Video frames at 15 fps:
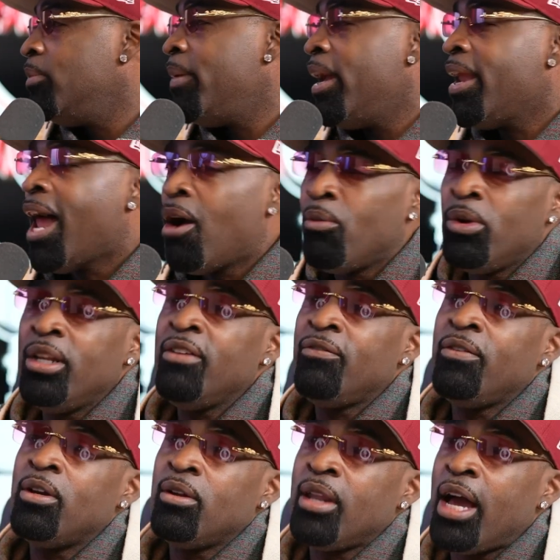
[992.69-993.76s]
man, I really
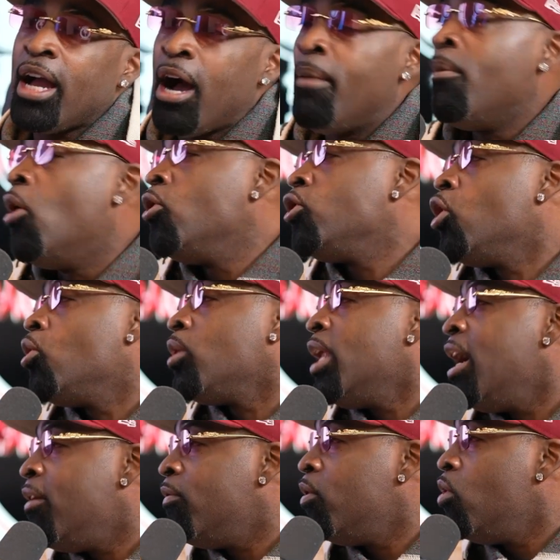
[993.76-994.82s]
feel like I'm on your
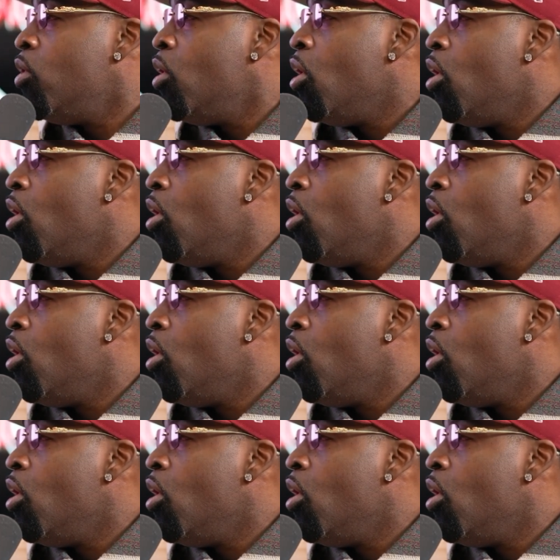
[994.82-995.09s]
level